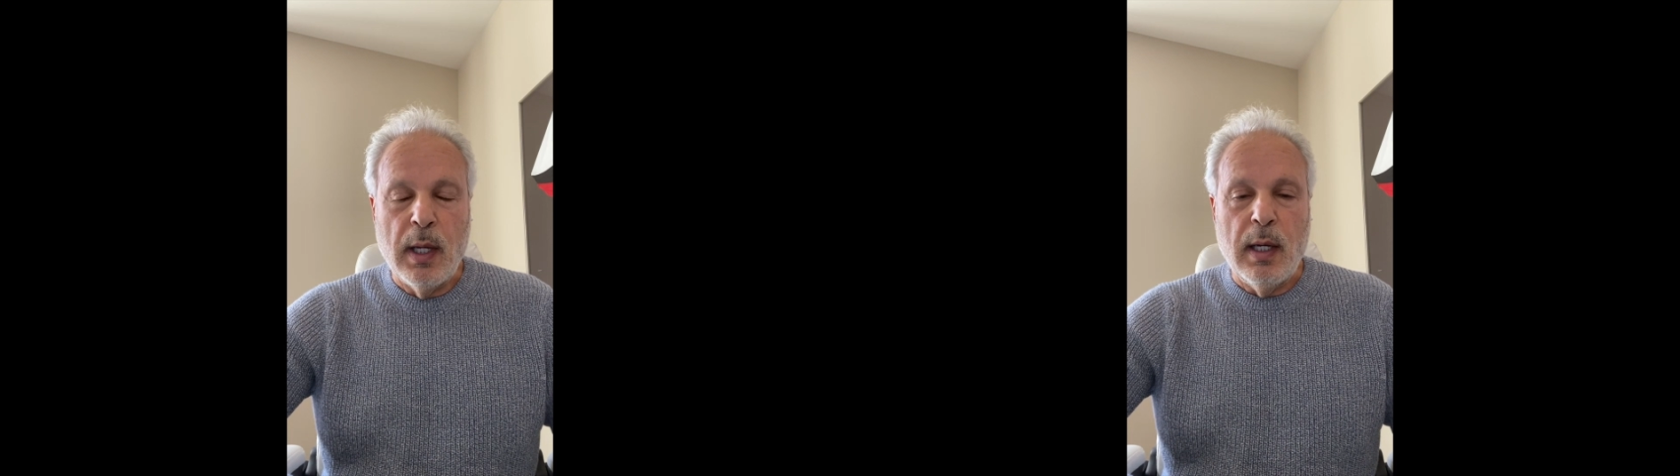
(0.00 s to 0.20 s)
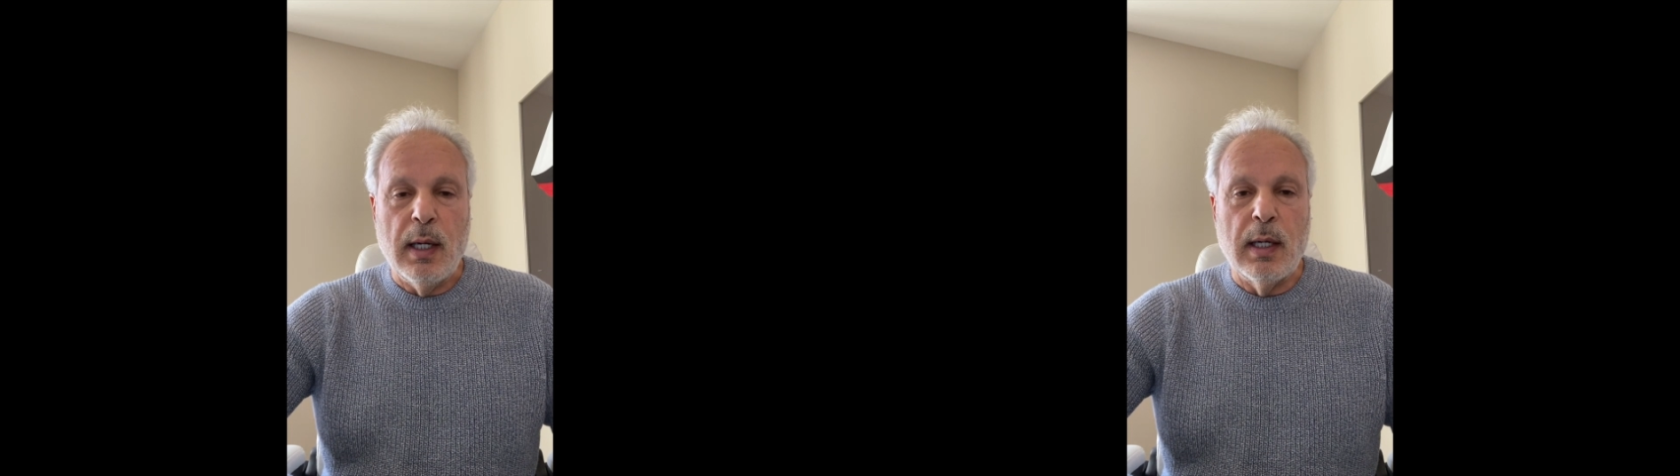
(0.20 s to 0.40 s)

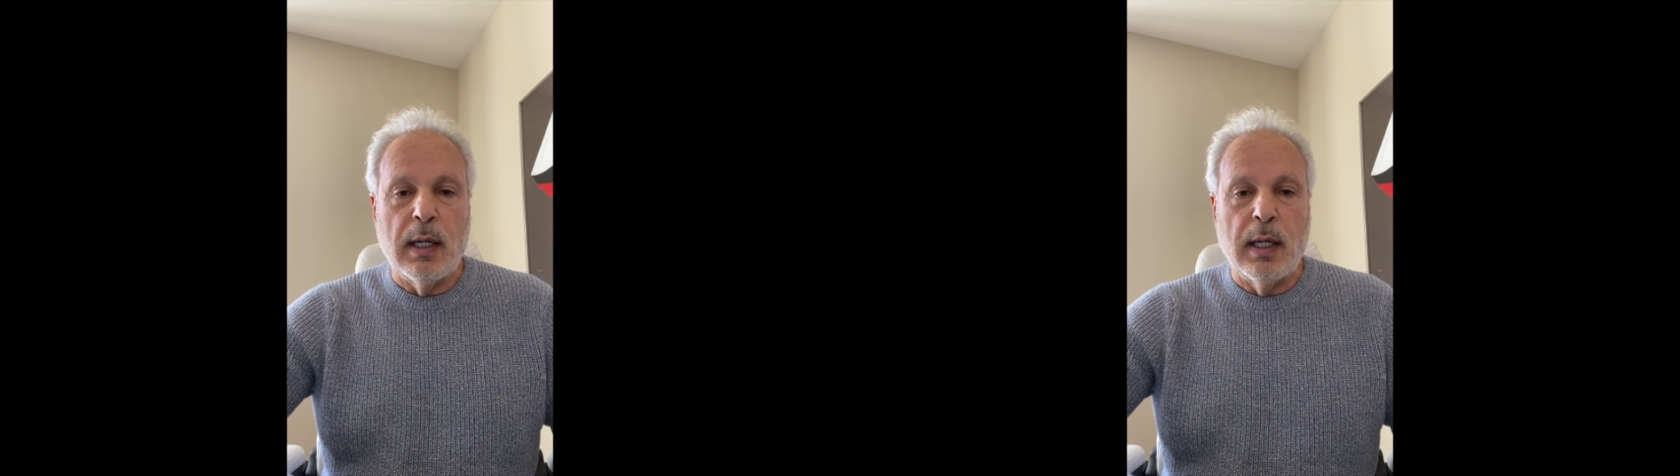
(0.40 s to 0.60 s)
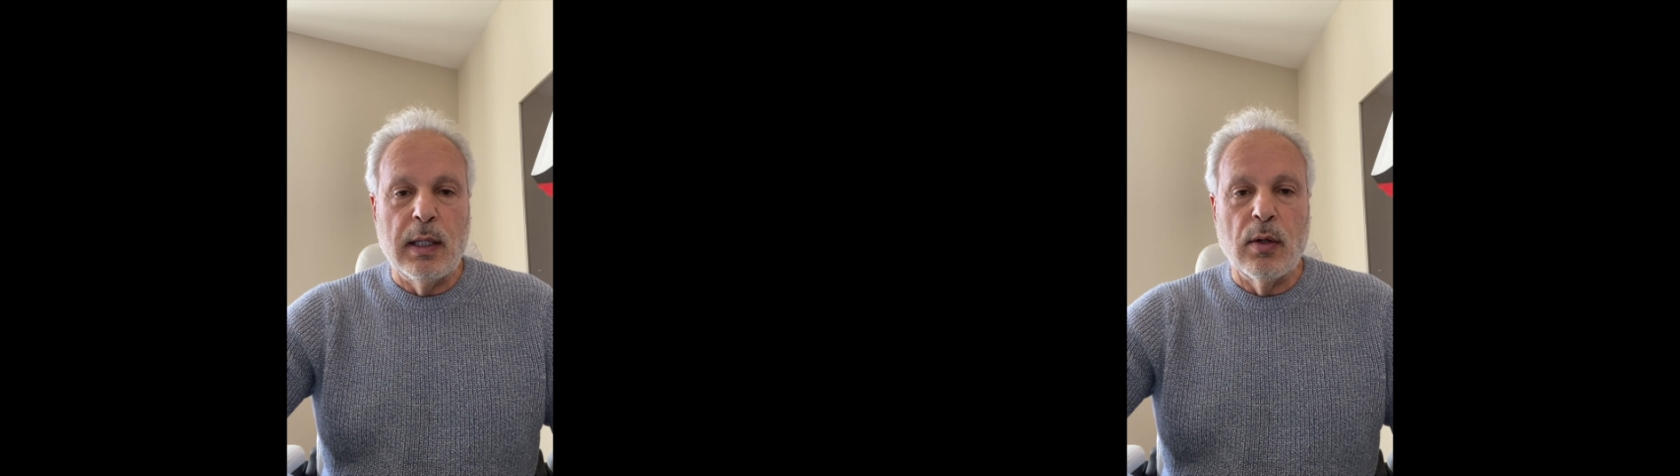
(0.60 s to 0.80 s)

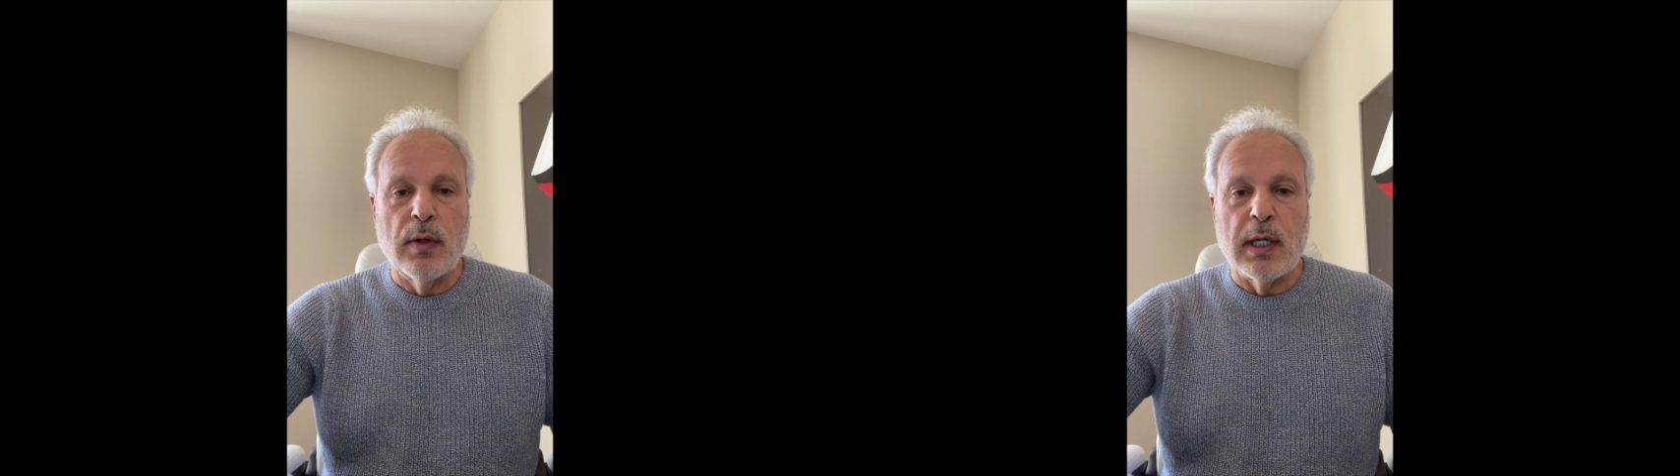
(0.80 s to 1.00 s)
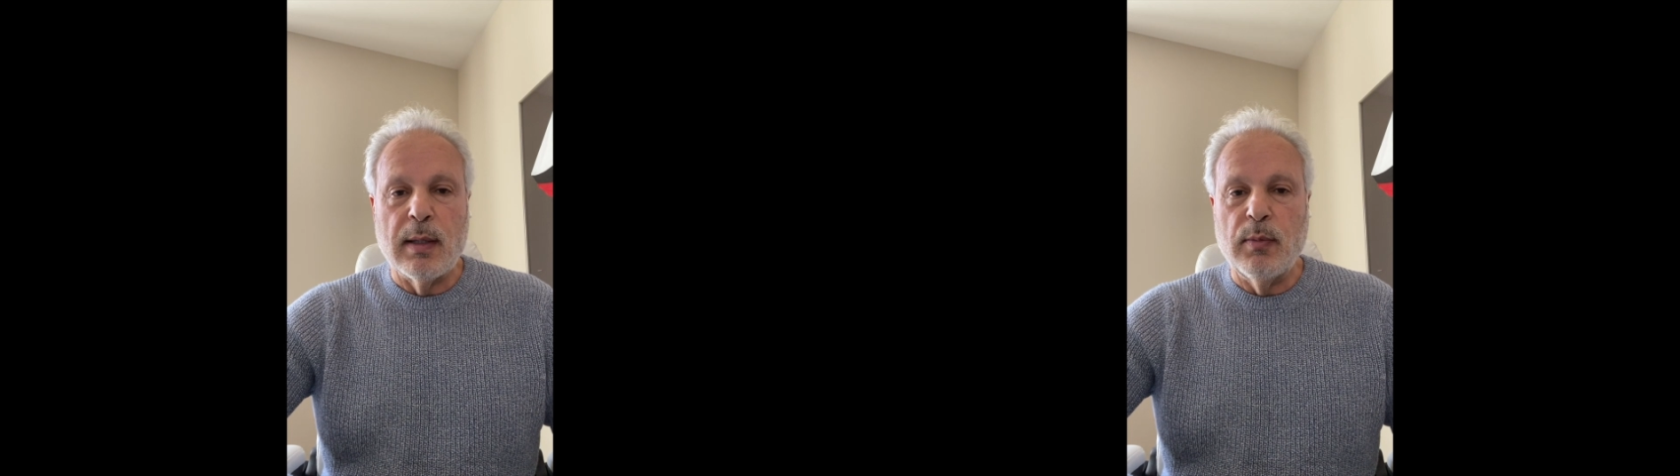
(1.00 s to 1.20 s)
Uh, I
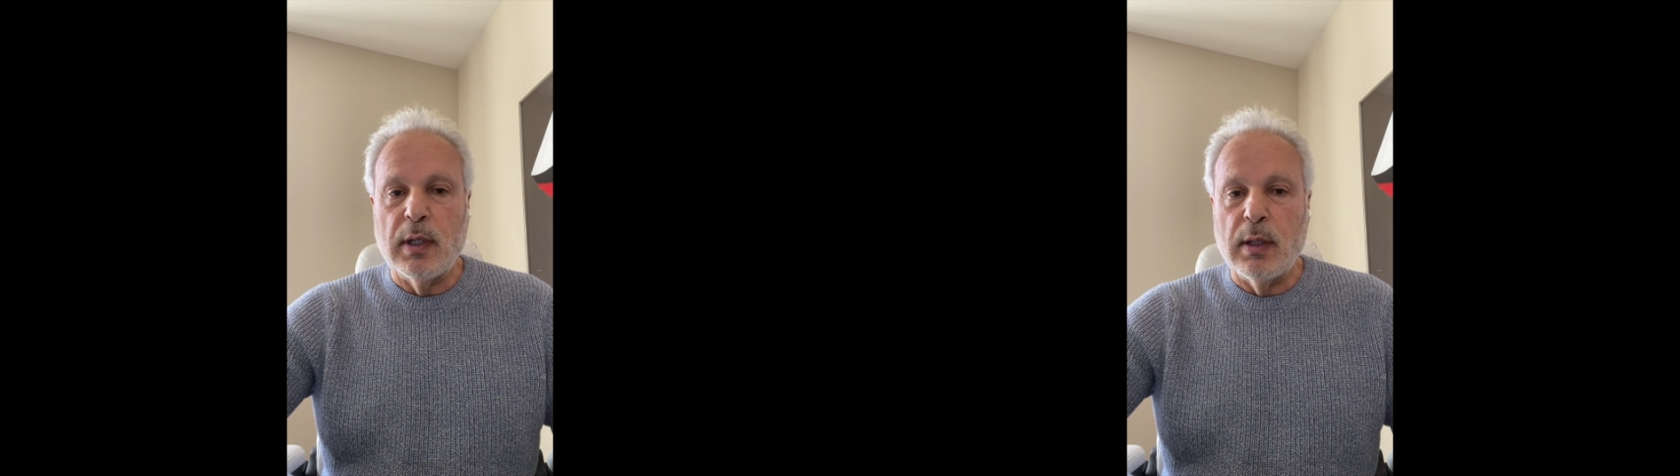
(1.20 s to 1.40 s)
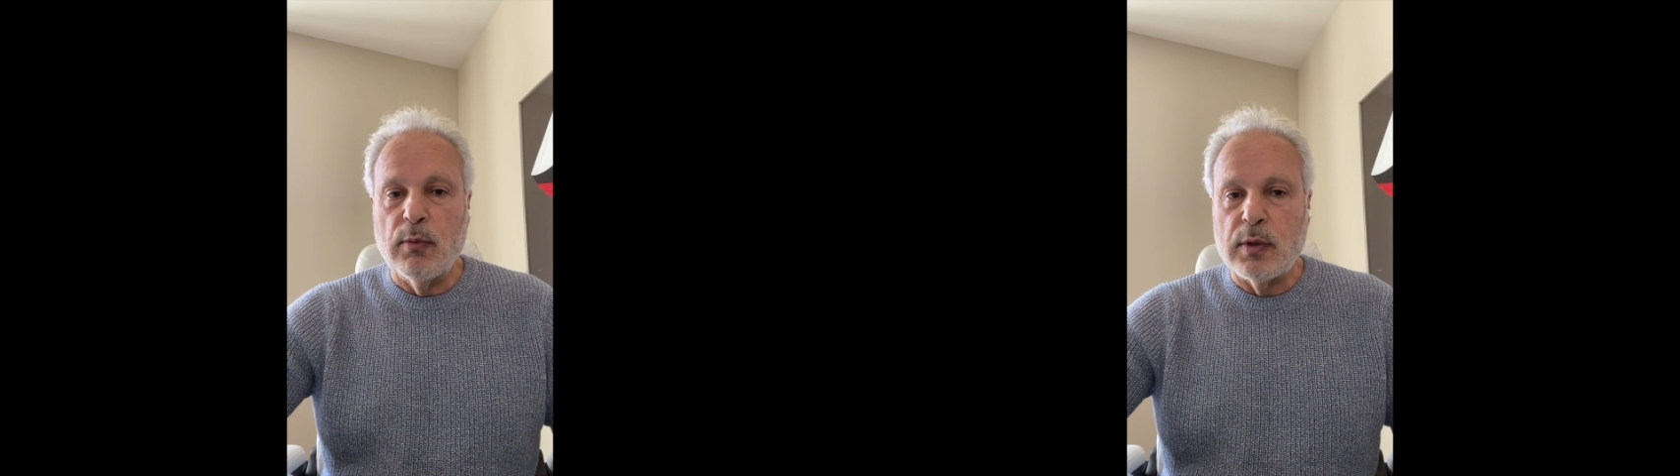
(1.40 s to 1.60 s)
know that I'm
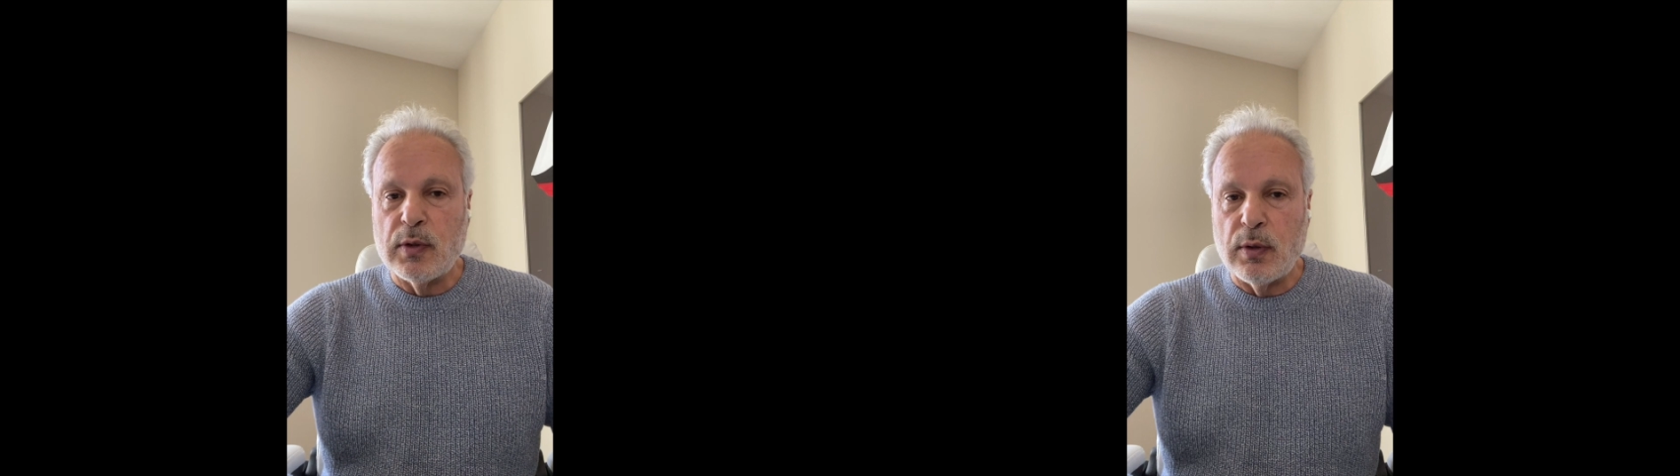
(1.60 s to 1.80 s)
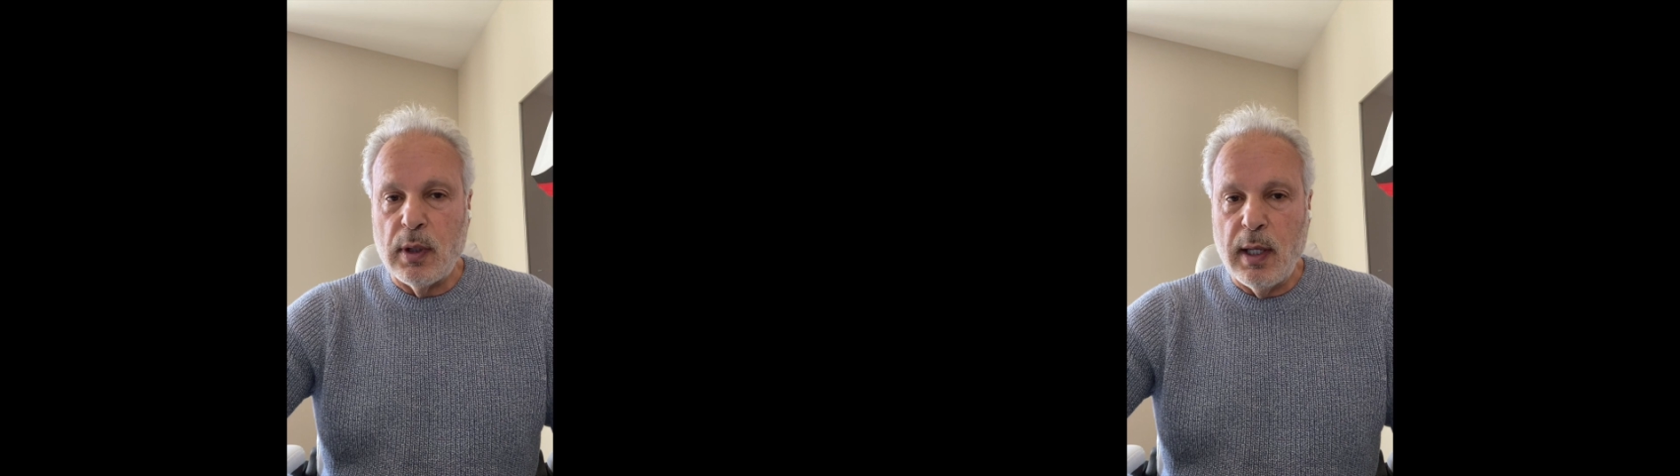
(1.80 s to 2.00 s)
dealing with
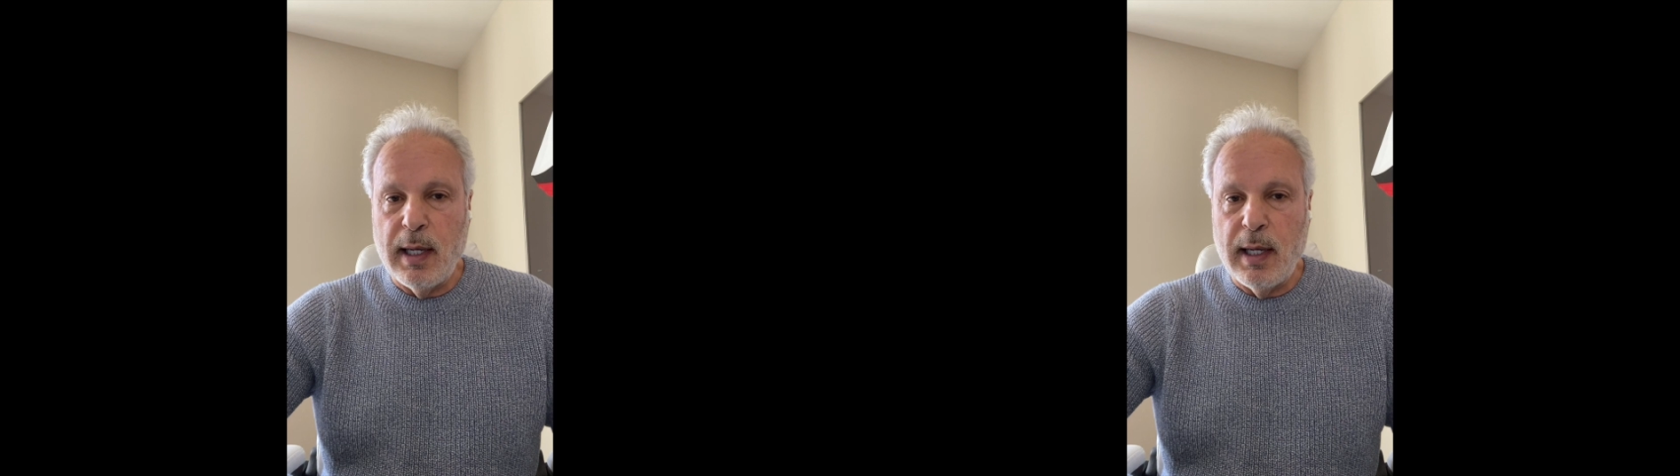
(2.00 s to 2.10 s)
certain